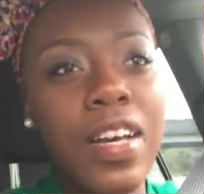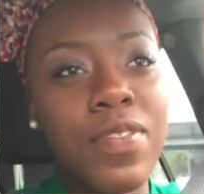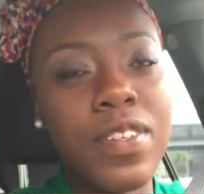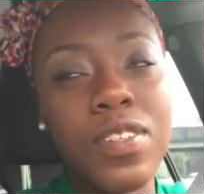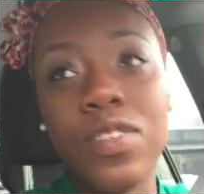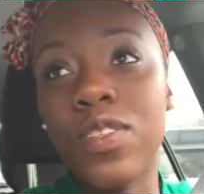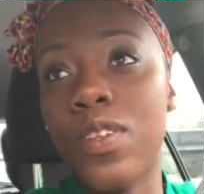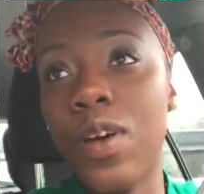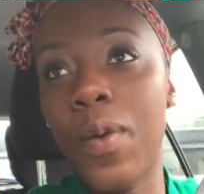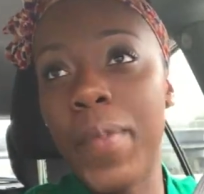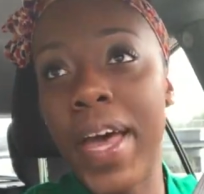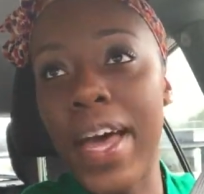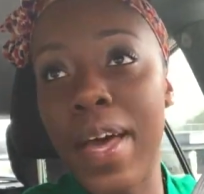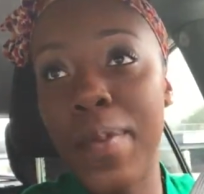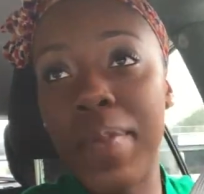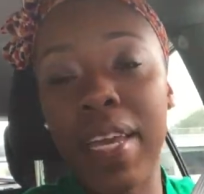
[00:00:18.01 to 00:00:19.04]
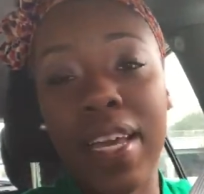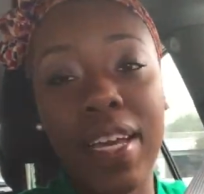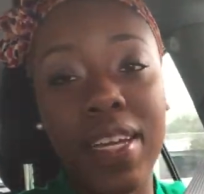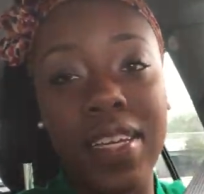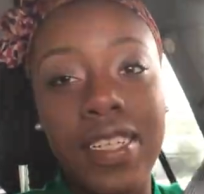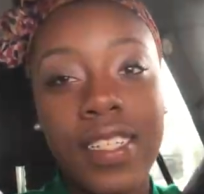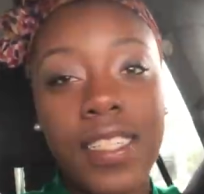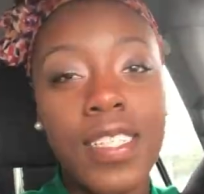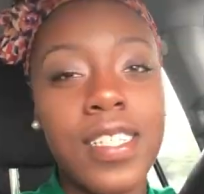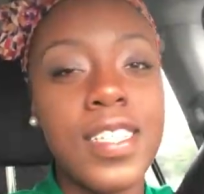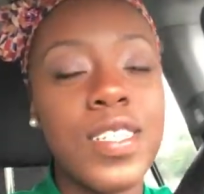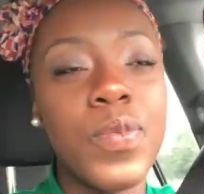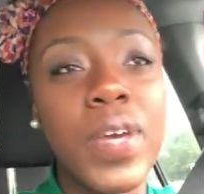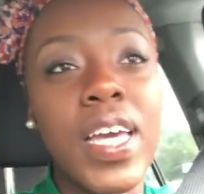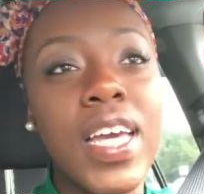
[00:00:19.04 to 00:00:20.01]
I feel so bad because
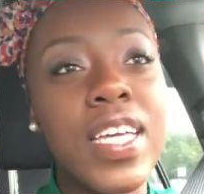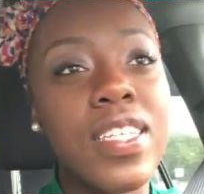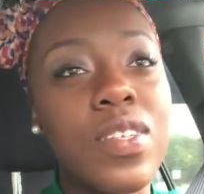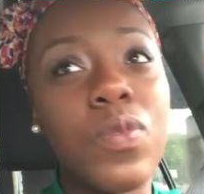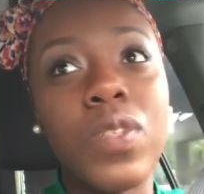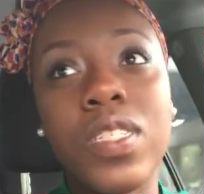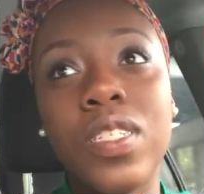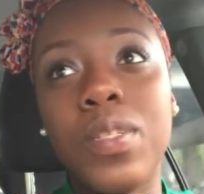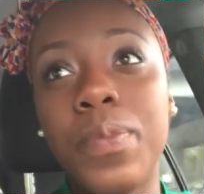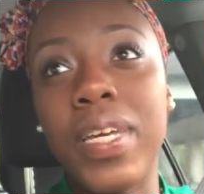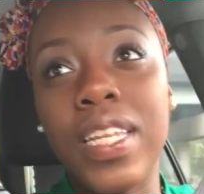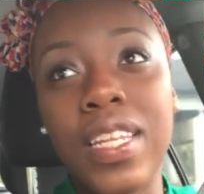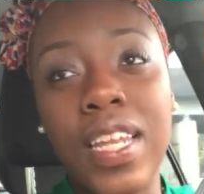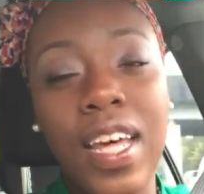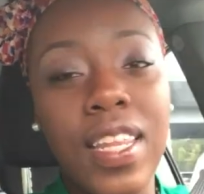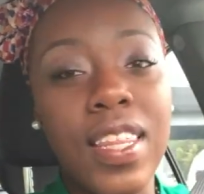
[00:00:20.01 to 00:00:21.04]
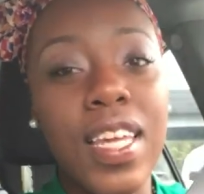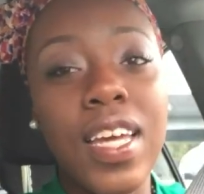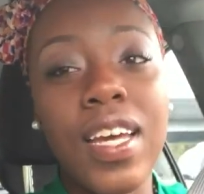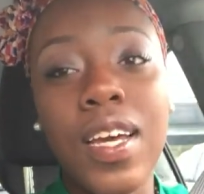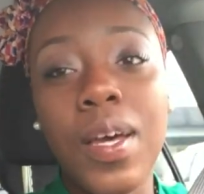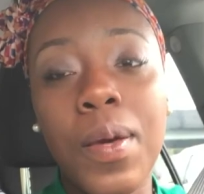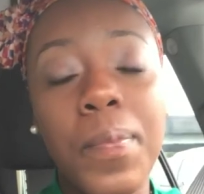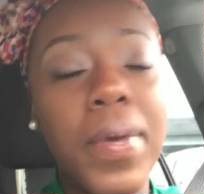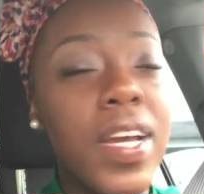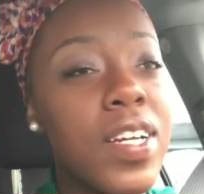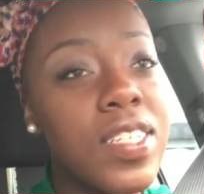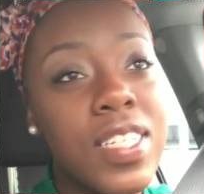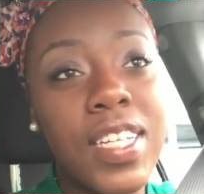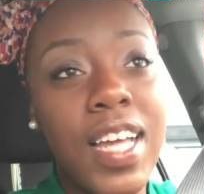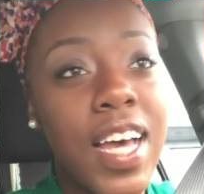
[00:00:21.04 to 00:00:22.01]
this week is going to be nothing
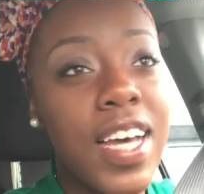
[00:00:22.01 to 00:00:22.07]
compared to